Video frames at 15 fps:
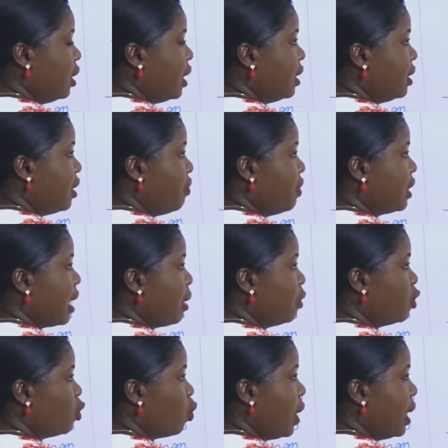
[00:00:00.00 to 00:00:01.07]
Then 3
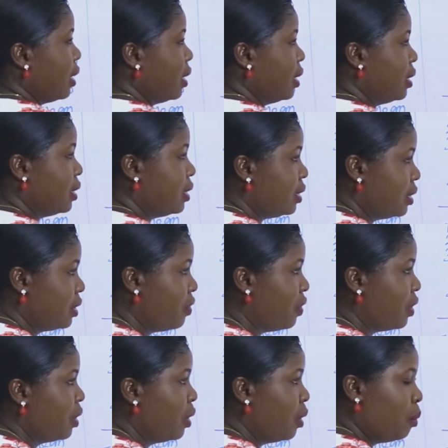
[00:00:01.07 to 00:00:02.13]
times 1 is
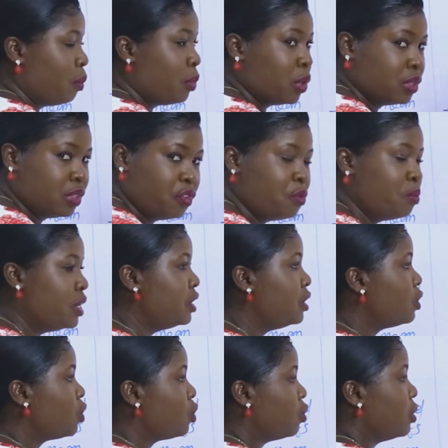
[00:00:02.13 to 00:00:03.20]
3. Plus the
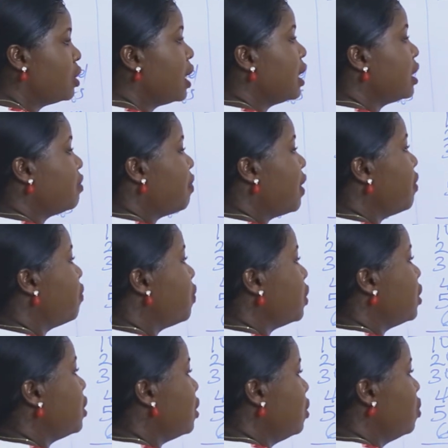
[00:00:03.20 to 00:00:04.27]
remaining 2, that's
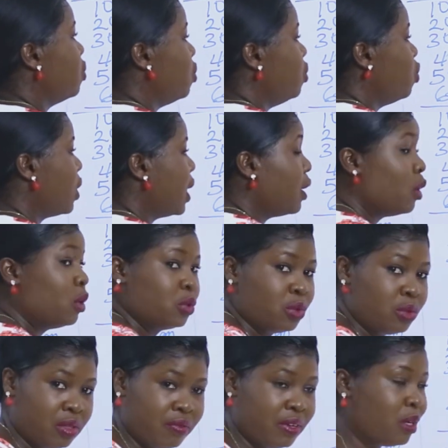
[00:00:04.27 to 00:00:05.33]
540. So you can
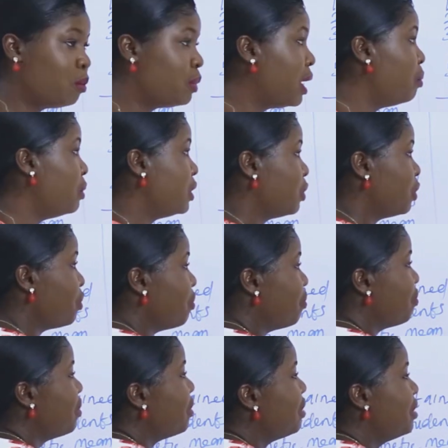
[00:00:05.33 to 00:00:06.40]
also develop that method
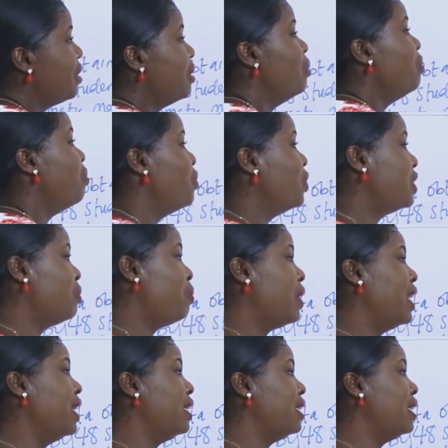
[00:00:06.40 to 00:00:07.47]
of
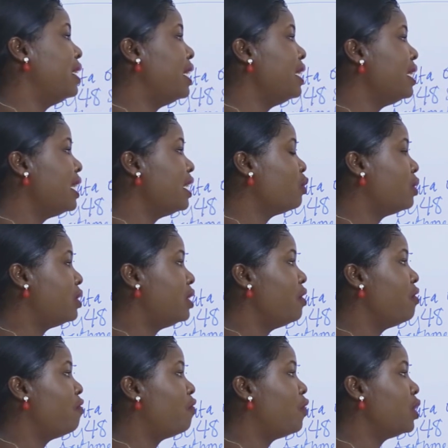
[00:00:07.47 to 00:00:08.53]
multiplying. Then the next one
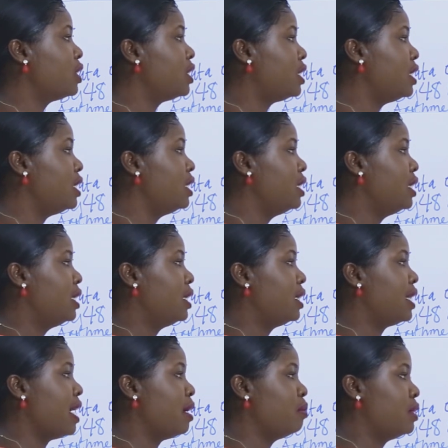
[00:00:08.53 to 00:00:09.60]
say 40
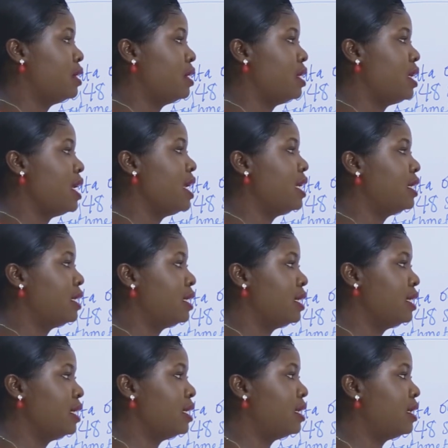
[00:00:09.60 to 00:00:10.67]
times 8
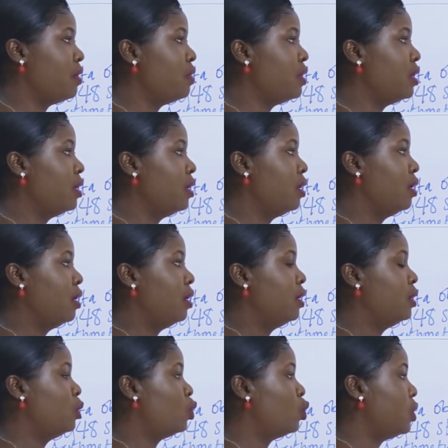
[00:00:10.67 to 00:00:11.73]
is
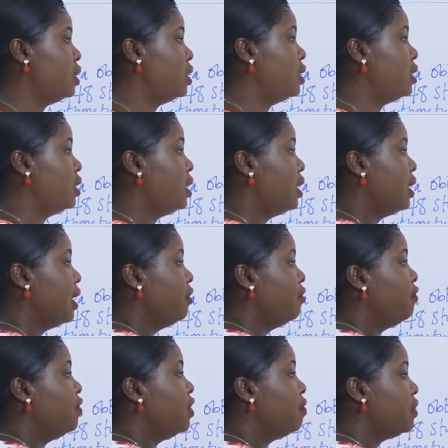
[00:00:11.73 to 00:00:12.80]
320. Then
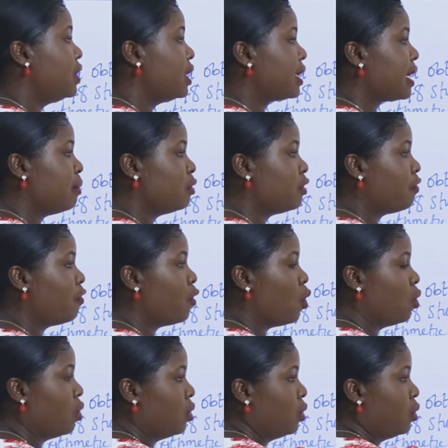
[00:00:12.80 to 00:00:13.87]
50 times
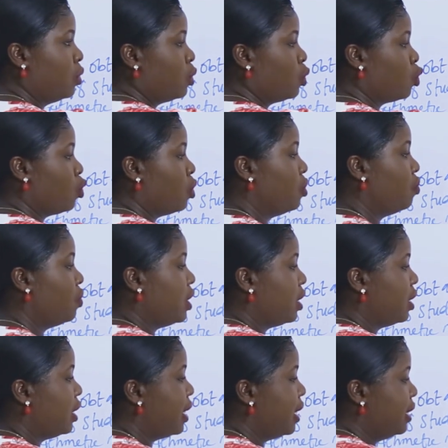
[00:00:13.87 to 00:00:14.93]
4, 200.
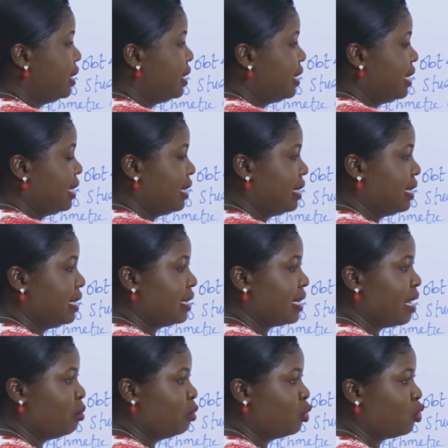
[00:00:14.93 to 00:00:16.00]
Then 60
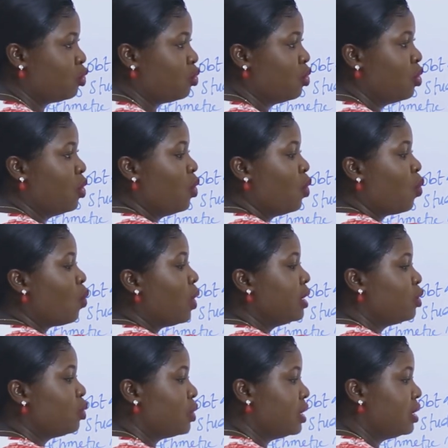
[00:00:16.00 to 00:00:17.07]
times 2,
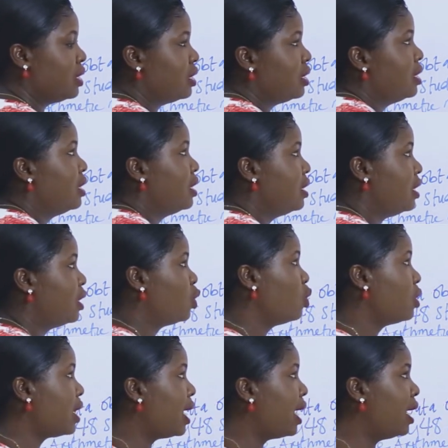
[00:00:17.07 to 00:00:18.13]
120. The
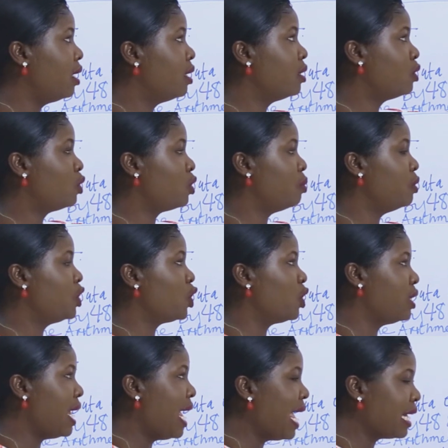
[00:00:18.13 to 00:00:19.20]
total
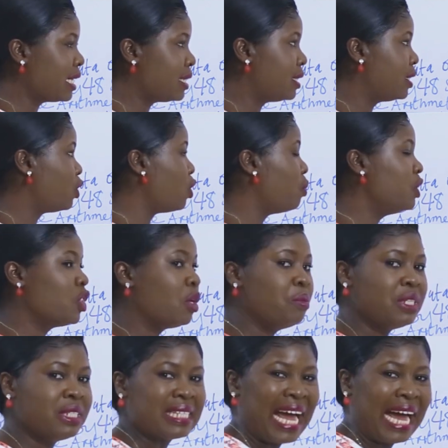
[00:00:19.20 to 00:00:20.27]
summation x,
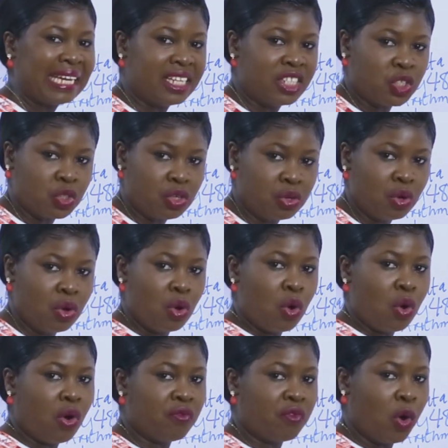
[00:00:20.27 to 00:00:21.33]
summation means addition
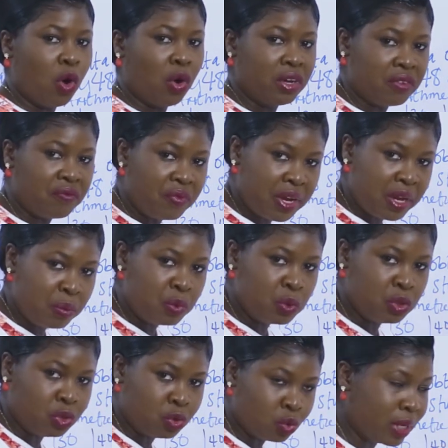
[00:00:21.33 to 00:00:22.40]
of all the
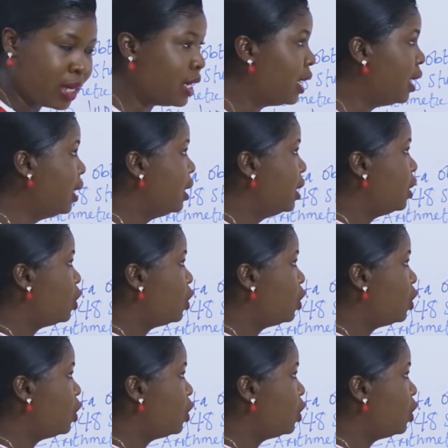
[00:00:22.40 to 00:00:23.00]
variables together.